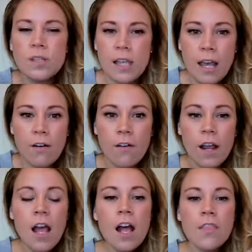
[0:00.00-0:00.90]
scared
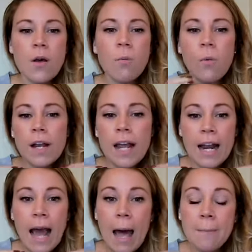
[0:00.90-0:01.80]
that what had
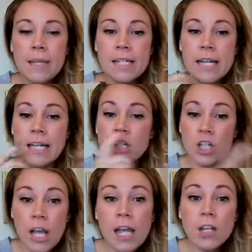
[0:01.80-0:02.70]
happened in
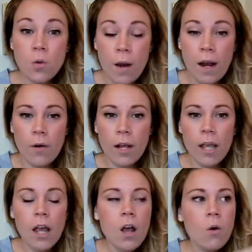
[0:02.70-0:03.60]

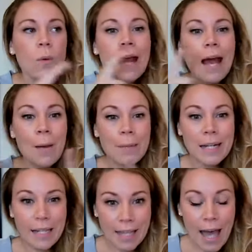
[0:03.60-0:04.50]
January would happen
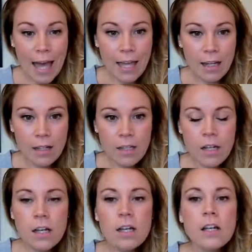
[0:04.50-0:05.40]
again.
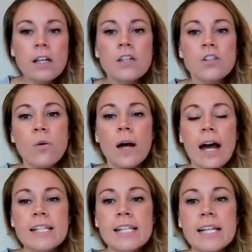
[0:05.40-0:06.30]
So
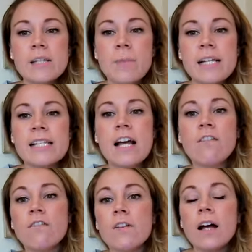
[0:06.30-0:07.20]
I said to
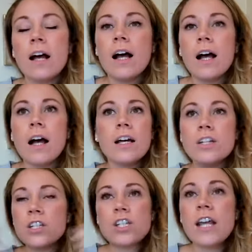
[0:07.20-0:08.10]
myself,
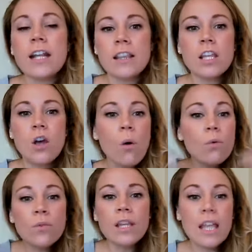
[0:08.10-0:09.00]
Shannon, the
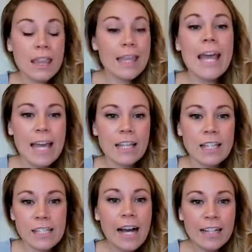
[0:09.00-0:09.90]
only thing
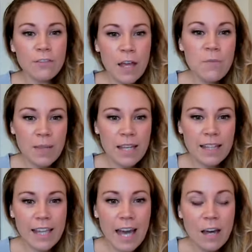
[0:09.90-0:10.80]
this kind of hit me on
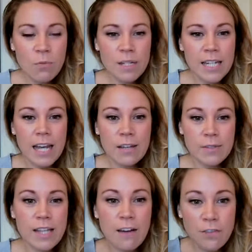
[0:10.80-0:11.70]
the head one day
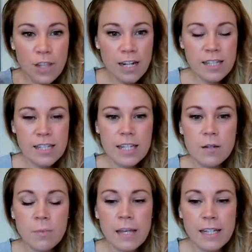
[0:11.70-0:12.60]
was after that I'd
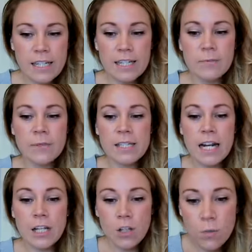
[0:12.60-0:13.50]
seeded planted, that was that
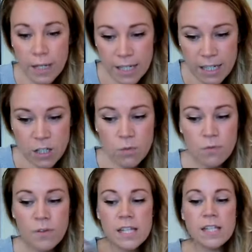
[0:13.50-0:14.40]
I knew I needed to
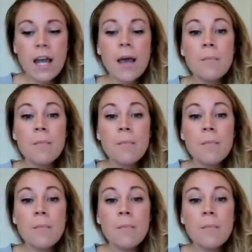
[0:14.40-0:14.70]
invest